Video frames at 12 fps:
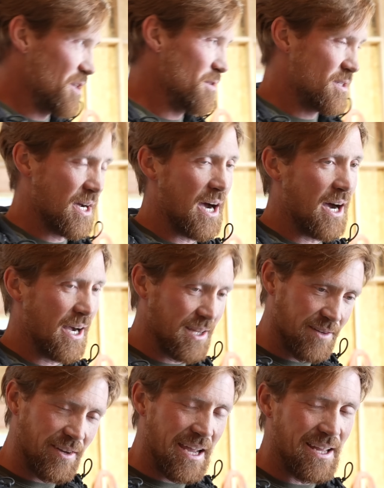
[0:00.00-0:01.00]
Utah, I
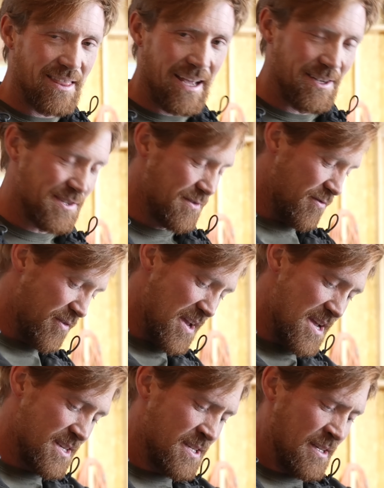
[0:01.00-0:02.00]
live at 8,000
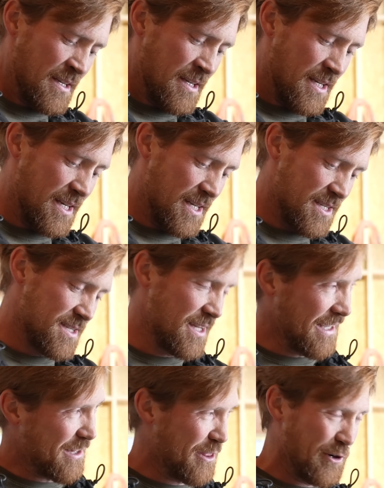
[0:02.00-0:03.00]
feet. It is
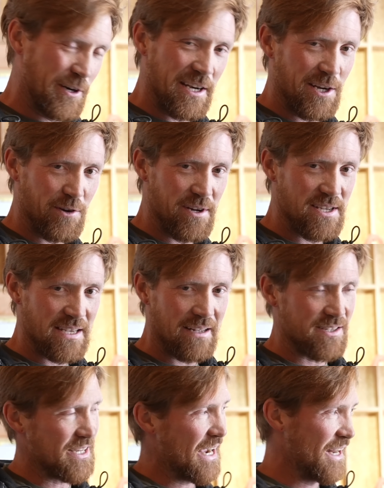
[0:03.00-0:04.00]
like 30 degrees
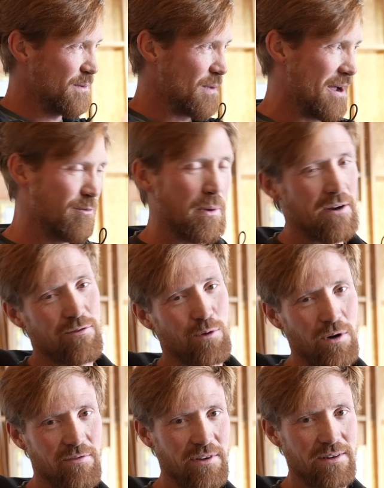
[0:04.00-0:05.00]
outside and we have about
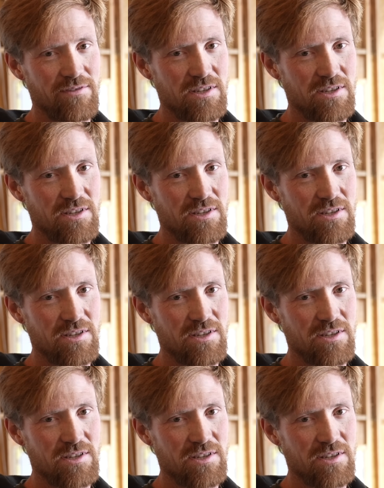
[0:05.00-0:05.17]
4 feet of